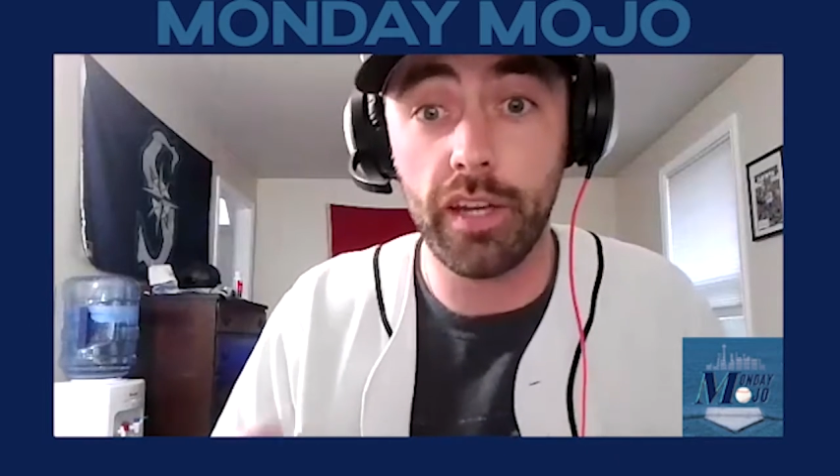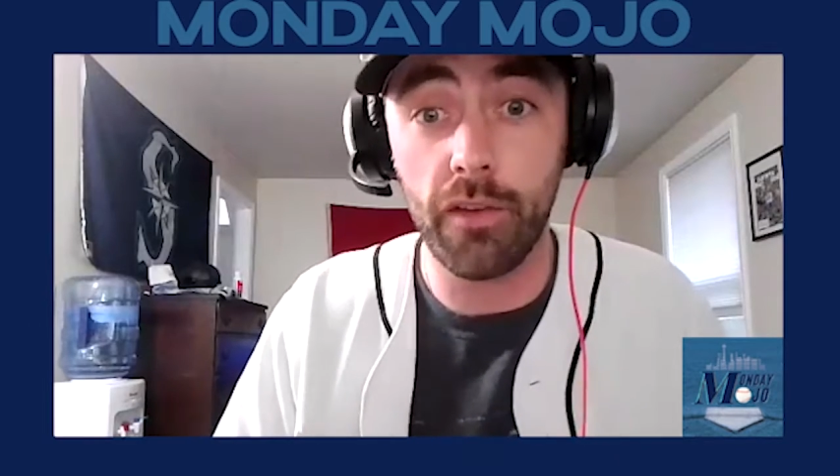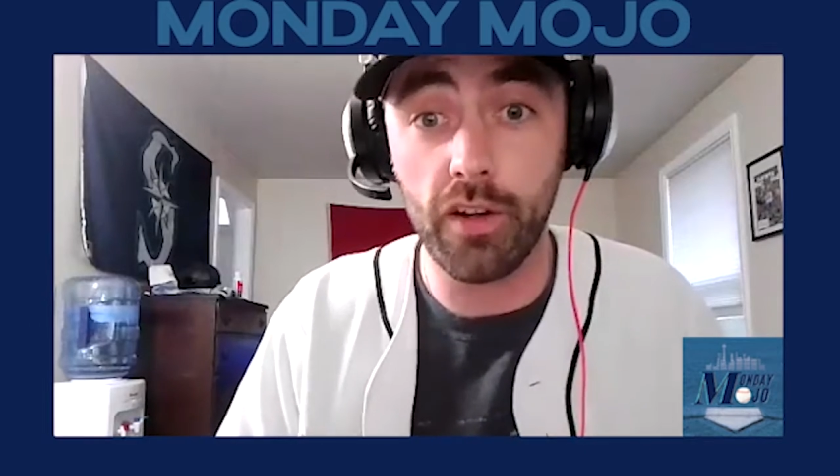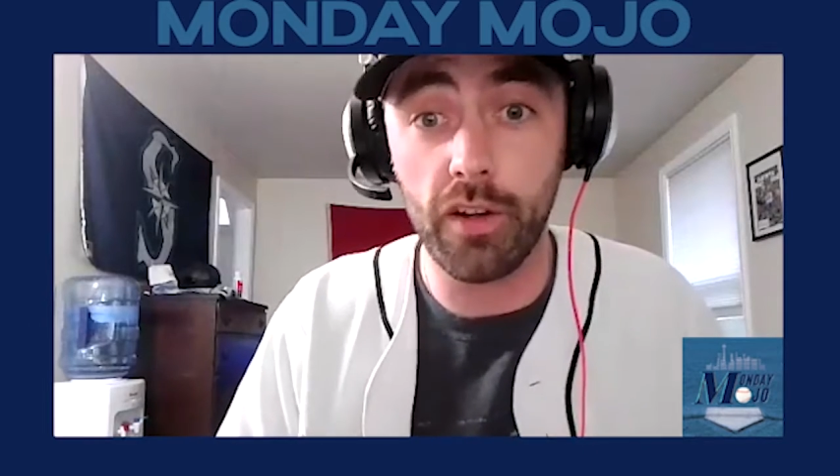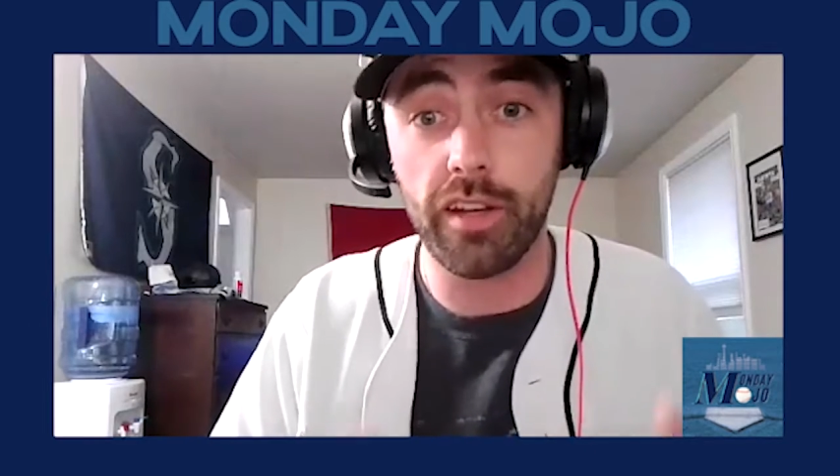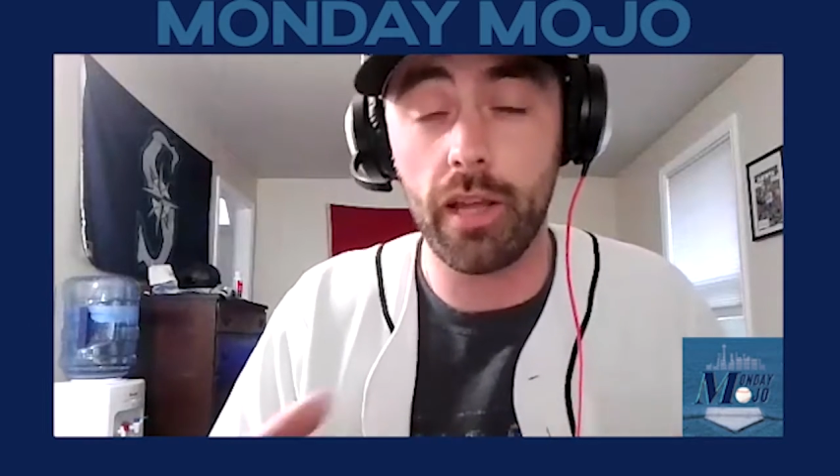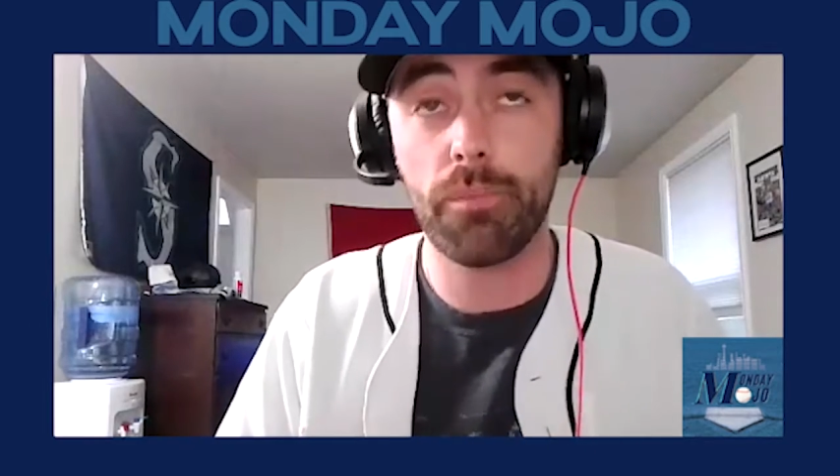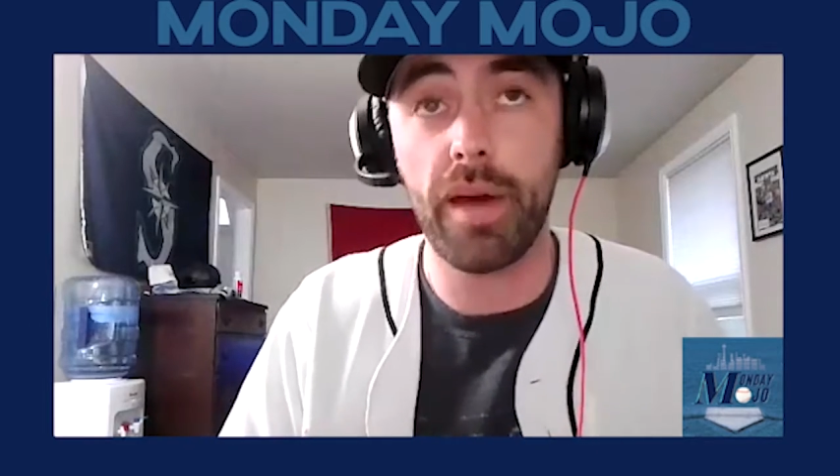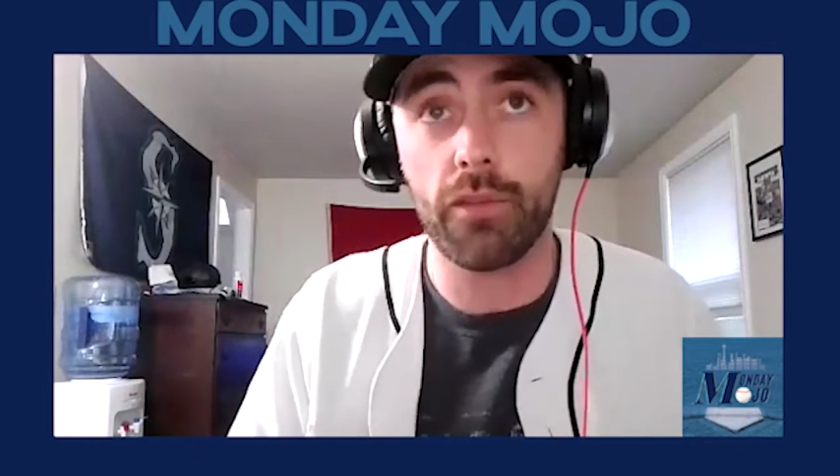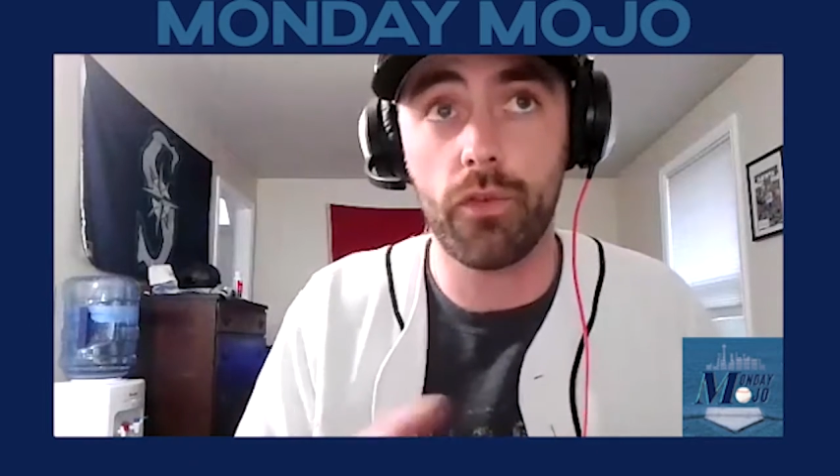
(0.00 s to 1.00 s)
difference and
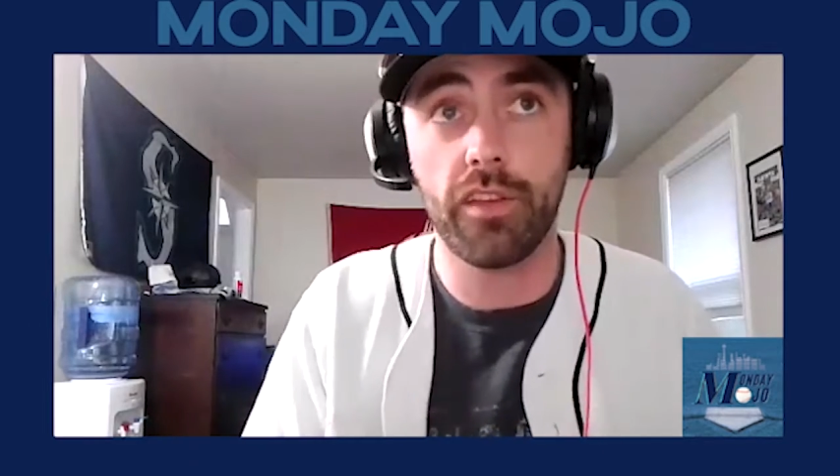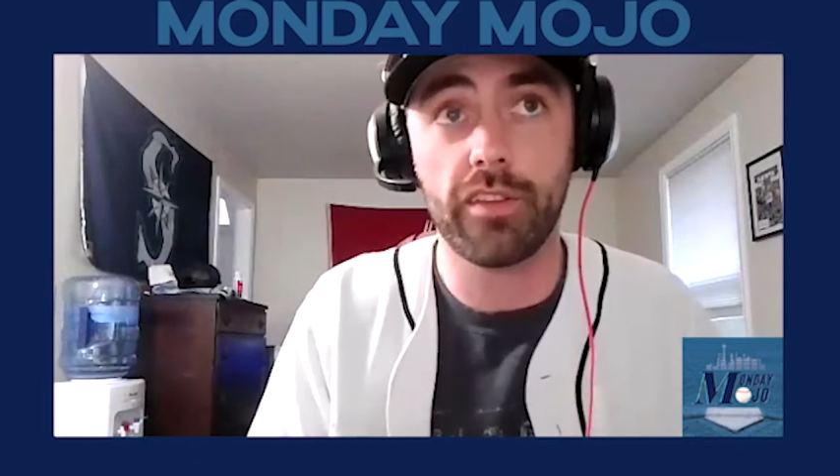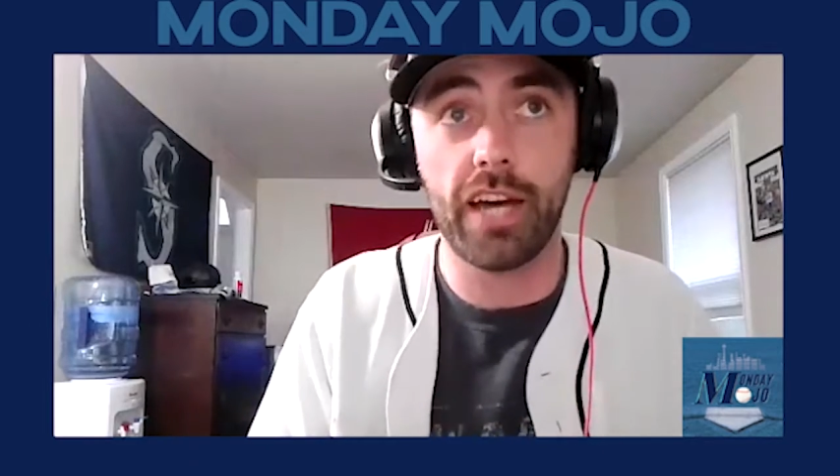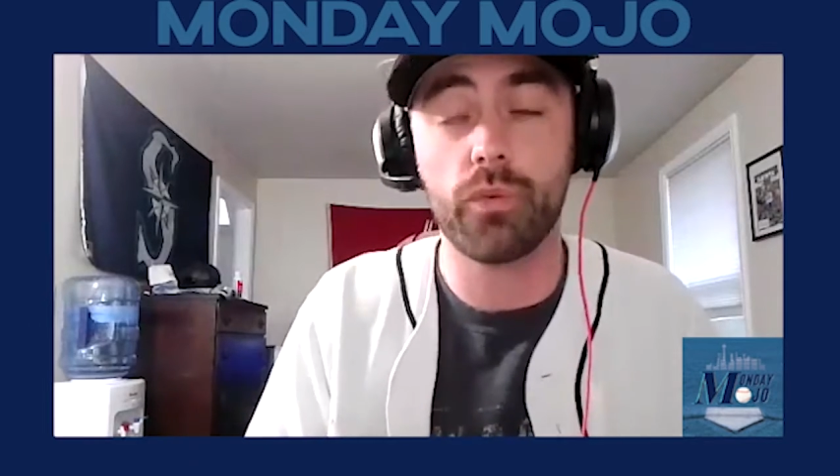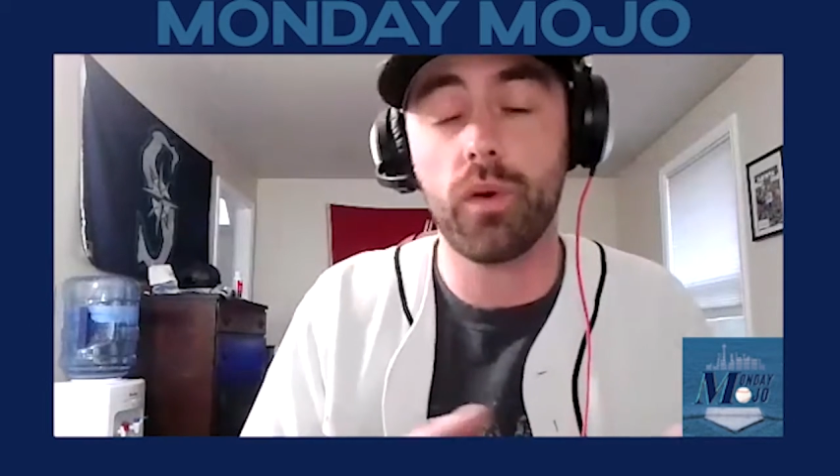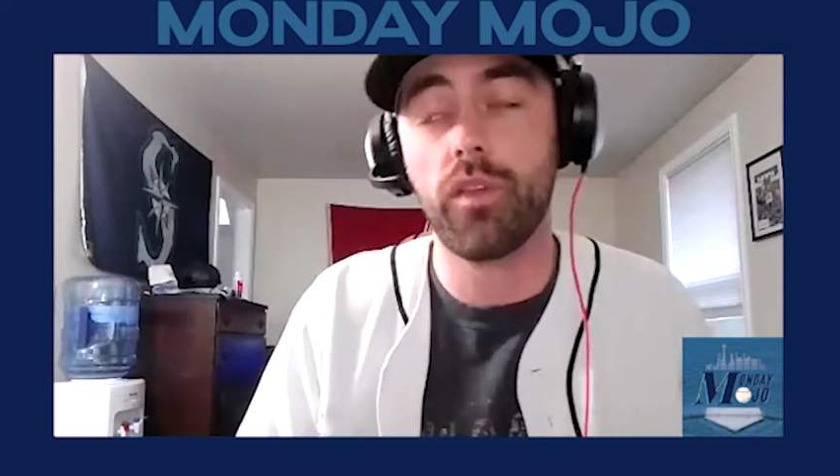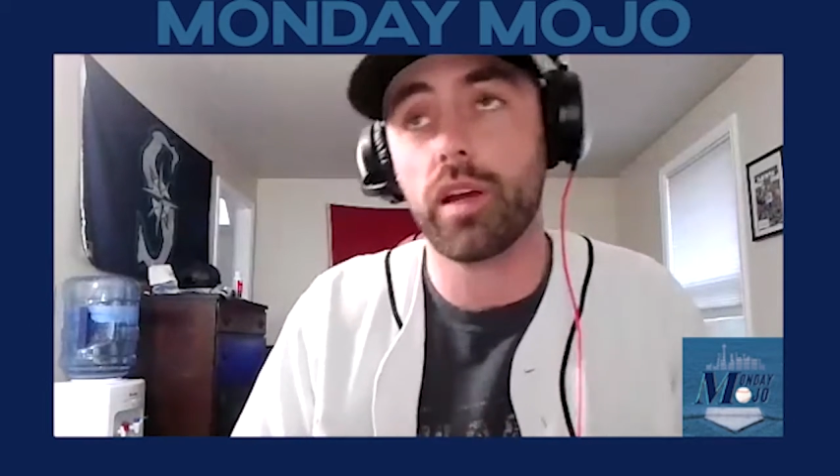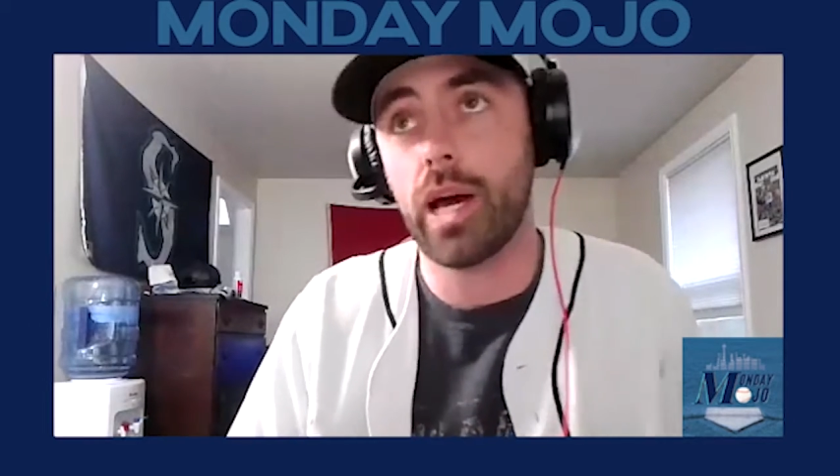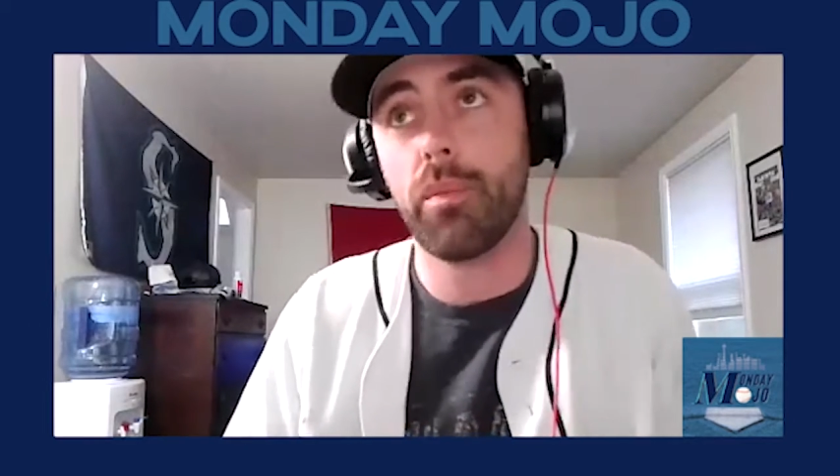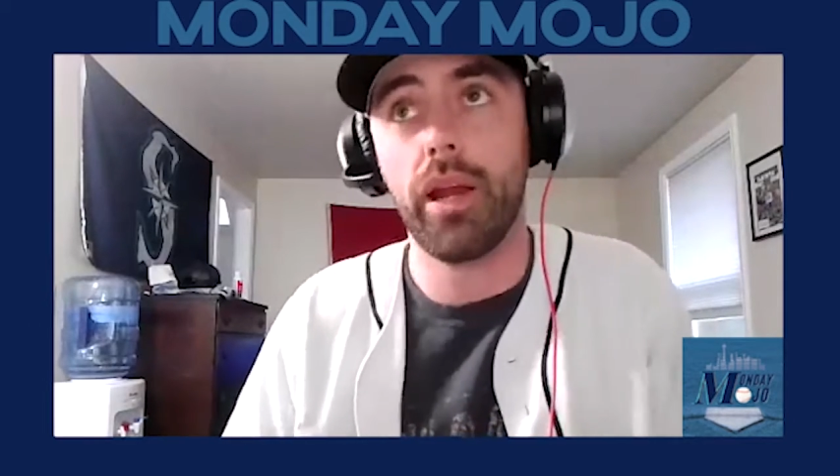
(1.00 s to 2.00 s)
impact for these guys when they're
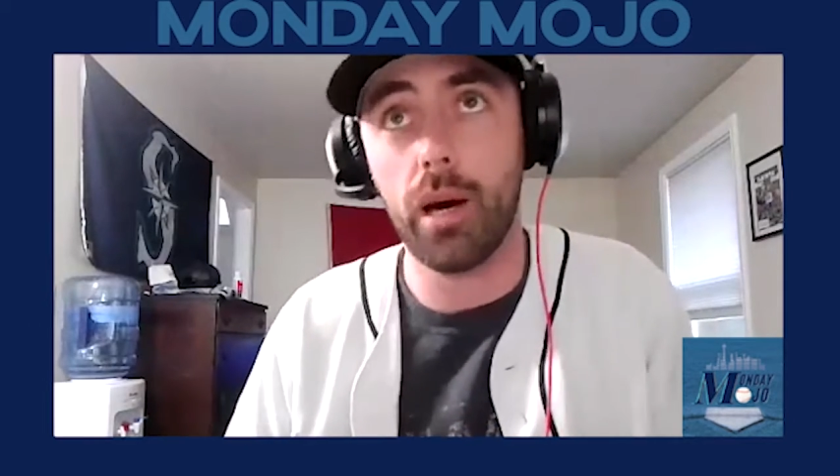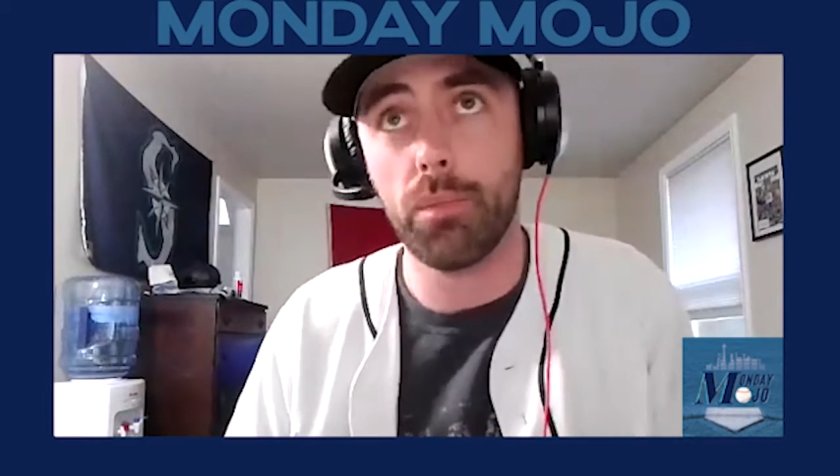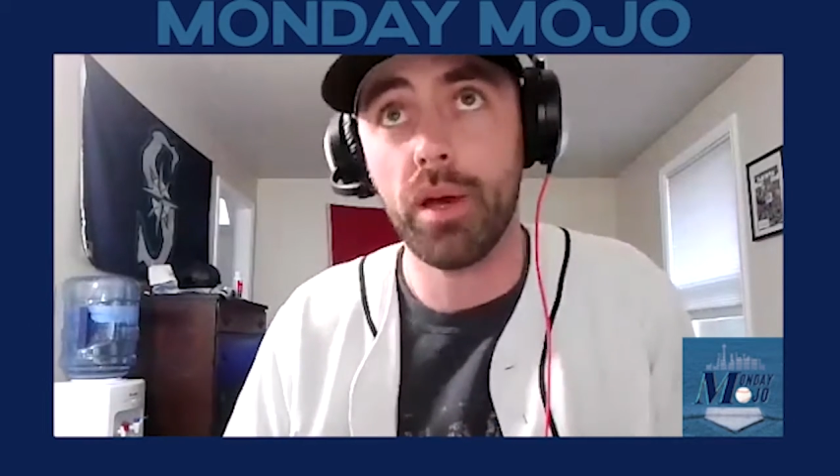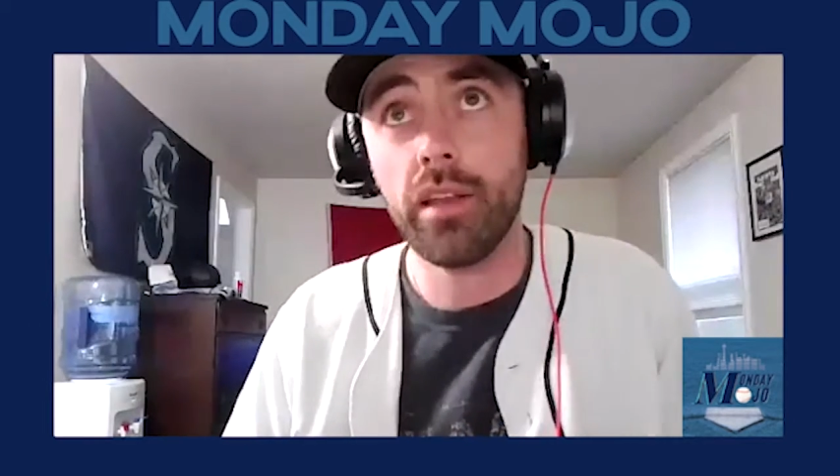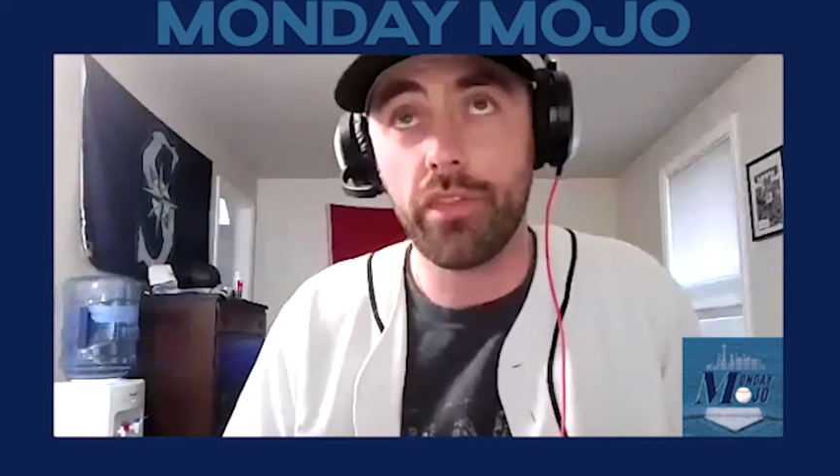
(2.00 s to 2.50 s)
coming up,